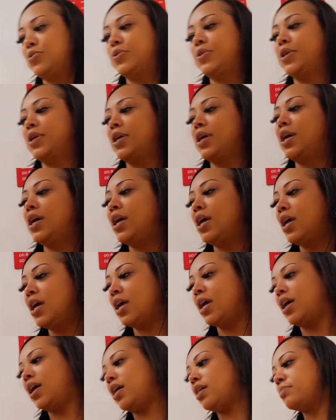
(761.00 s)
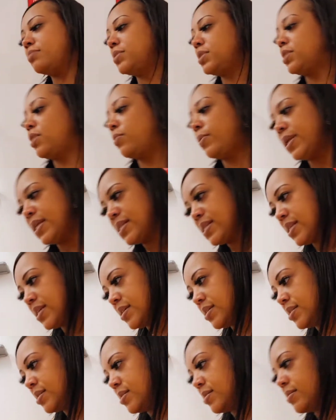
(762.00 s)
sure. Um, okay. So what is
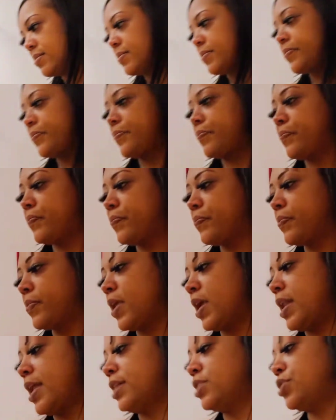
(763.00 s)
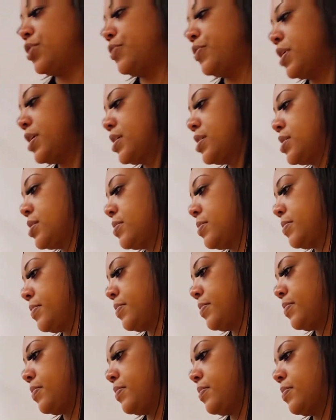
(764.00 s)
this? Can I show this?
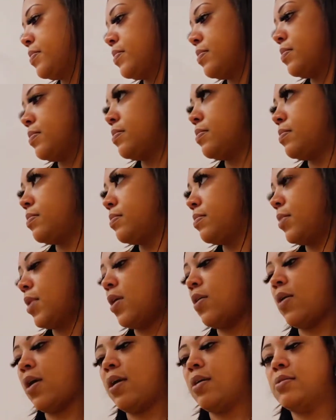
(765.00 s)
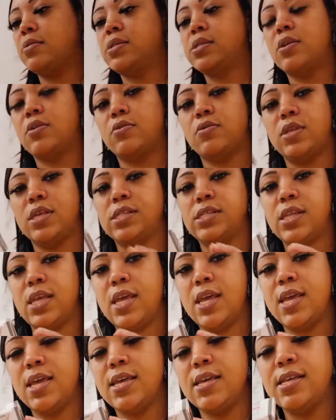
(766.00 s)
Yeah. Okay, so this
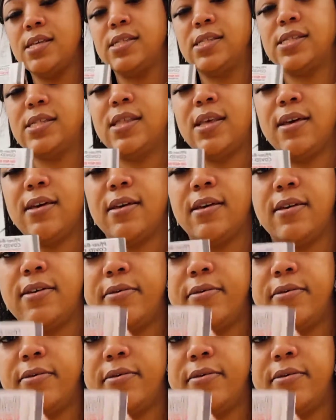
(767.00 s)
is the